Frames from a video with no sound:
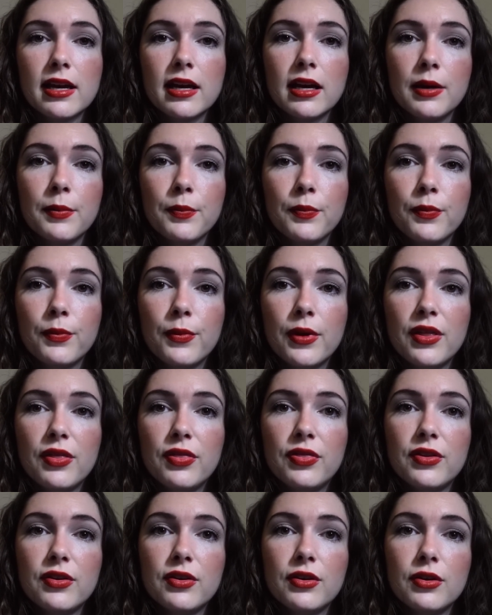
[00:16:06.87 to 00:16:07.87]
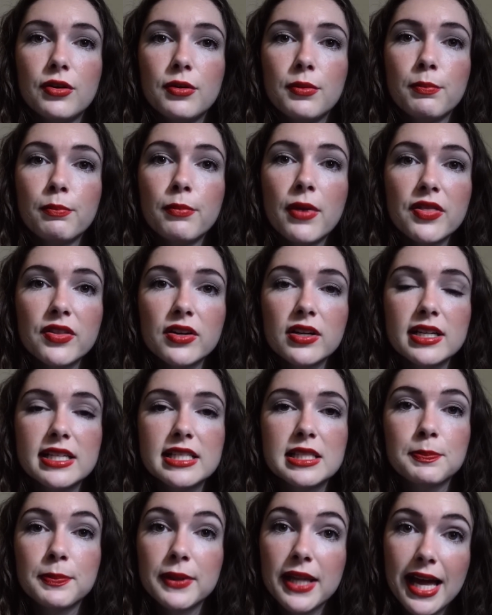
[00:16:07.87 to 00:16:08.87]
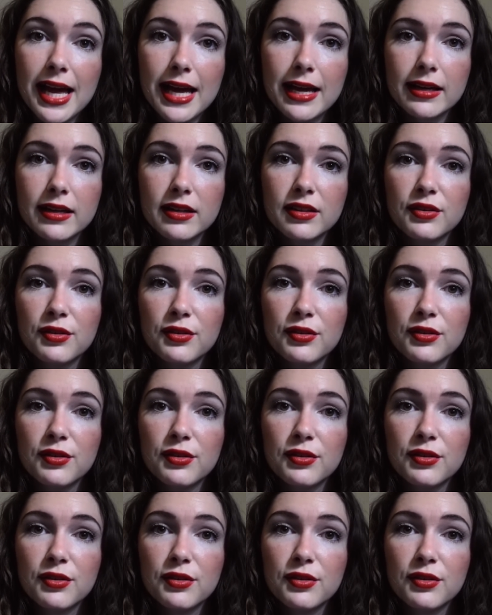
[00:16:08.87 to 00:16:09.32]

The mother is black,